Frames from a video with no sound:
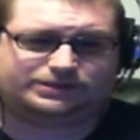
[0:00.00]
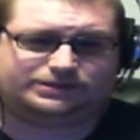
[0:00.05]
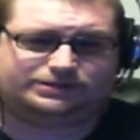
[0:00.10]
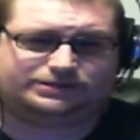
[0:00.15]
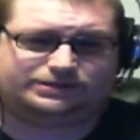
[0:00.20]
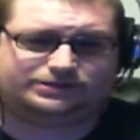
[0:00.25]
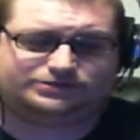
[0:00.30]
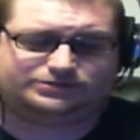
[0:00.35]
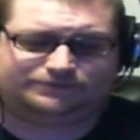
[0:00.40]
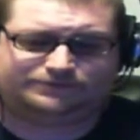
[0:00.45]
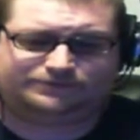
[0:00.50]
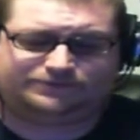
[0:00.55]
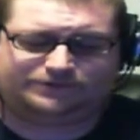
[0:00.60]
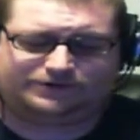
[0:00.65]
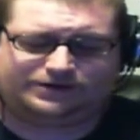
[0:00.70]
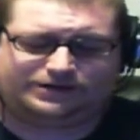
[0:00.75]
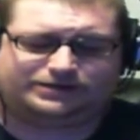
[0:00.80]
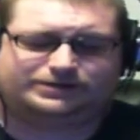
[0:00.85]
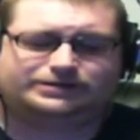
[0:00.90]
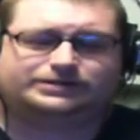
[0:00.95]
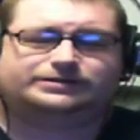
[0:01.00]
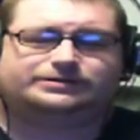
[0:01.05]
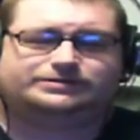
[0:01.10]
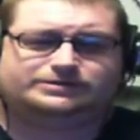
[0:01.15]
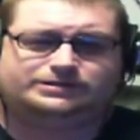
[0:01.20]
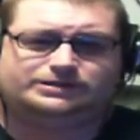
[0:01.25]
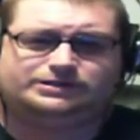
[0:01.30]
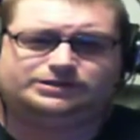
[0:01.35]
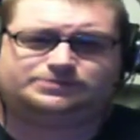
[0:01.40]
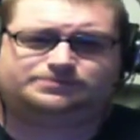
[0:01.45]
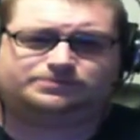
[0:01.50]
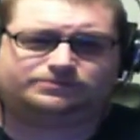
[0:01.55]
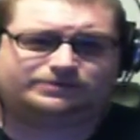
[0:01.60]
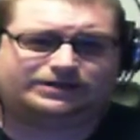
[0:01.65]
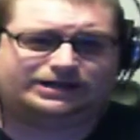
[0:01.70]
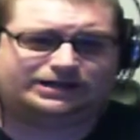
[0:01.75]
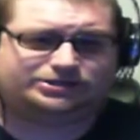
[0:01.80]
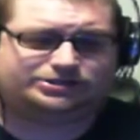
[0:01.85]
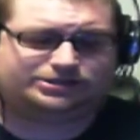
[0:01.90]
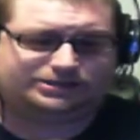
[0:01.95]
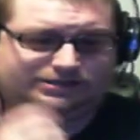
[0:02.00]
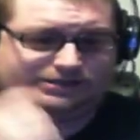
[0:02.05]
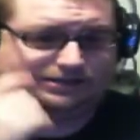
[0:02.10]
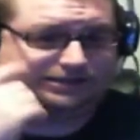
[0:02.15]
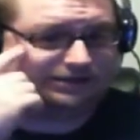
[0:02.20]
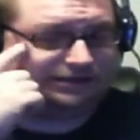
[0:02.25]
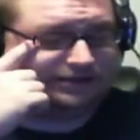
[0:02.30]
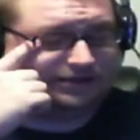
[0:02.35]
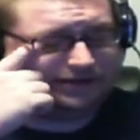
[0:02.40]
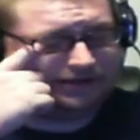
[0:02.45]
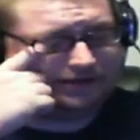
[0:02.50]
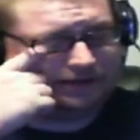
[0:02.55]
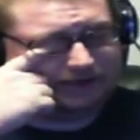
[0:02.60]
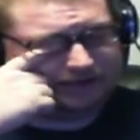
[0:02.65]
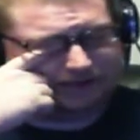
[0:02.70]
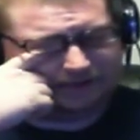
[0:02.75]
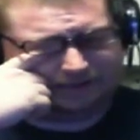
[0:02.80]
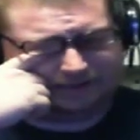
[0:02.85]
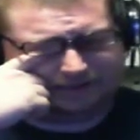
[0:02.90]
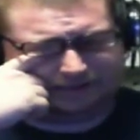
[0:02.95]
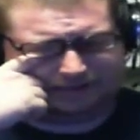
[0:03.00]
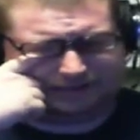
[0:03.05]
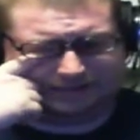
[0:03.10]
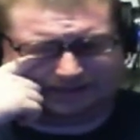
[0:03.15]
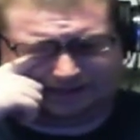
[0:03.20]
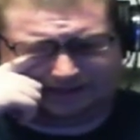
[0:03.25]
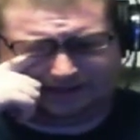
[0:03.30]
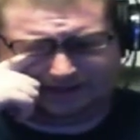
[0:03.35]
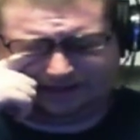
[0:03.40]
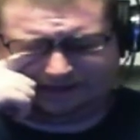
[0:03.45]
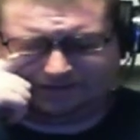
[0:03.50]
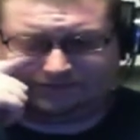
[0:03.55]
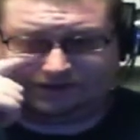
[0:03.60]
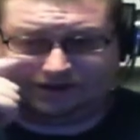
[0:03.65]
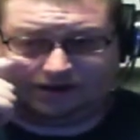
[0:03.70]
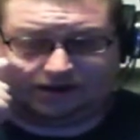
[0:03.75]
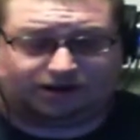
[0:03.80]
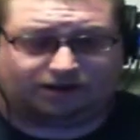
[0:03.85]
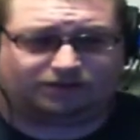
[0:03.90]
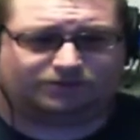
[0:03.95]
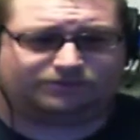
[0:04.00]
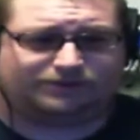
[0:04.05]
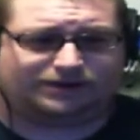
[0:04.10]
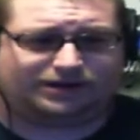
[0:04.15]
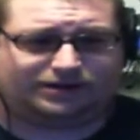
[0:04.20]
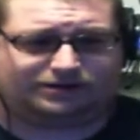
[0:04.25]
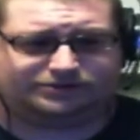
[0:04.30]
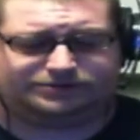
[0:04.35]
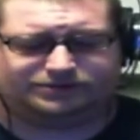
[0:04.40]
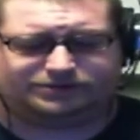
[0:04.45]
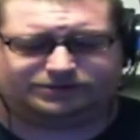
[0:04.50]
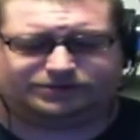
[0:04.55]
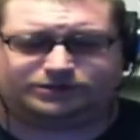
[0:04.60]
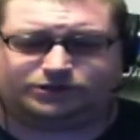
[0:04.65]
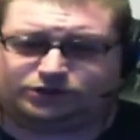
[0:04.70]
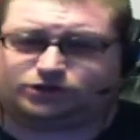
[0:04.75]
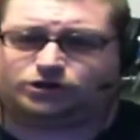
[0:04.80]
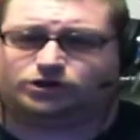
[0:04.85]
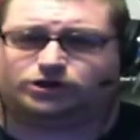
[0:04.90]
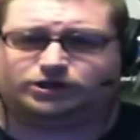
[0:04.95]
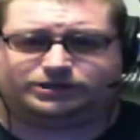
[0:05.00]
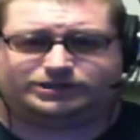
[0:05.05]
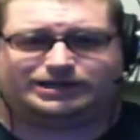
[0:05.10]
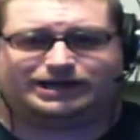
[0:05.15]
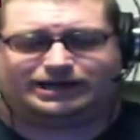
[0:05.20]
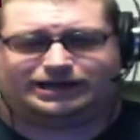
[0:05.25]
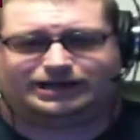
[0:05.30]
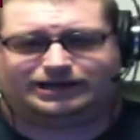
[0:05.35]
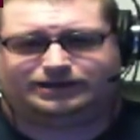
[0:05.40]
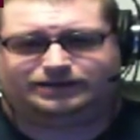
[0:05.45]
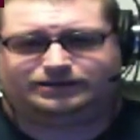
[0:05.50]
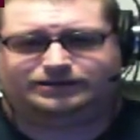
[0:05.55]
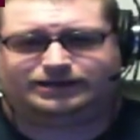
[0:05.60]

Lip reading: He's a friend, an inspiration, an all around good guy.